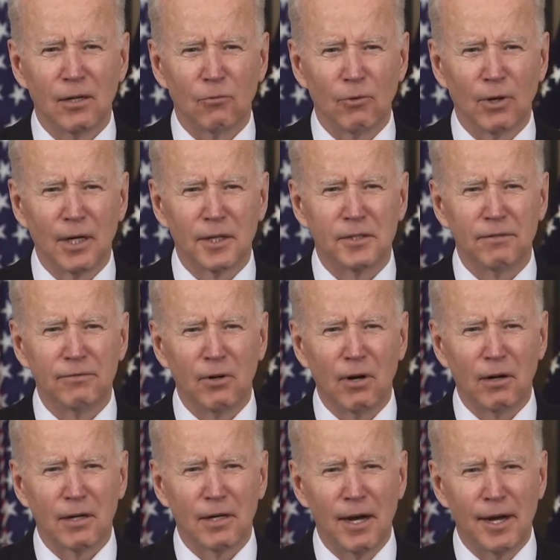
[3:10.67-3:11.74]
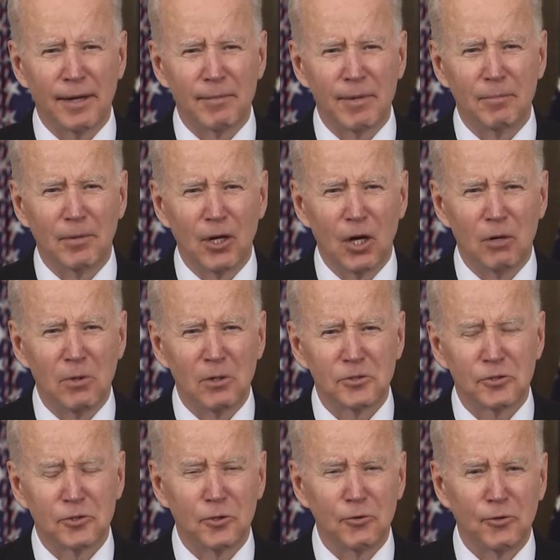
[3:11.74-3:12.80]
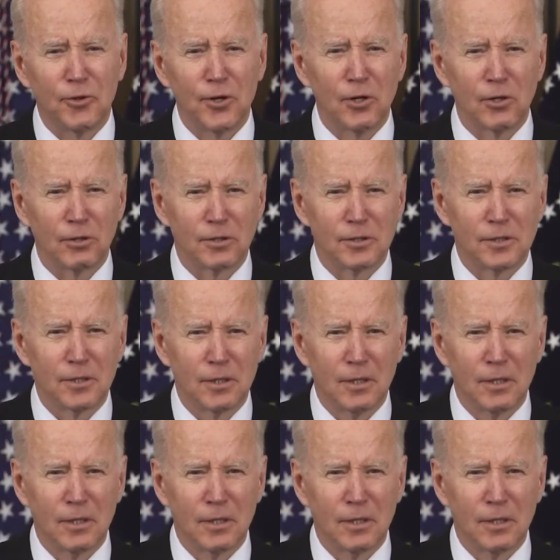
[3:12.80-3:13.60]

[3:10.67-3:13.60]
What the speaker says: relative to our economy by almost 2/3,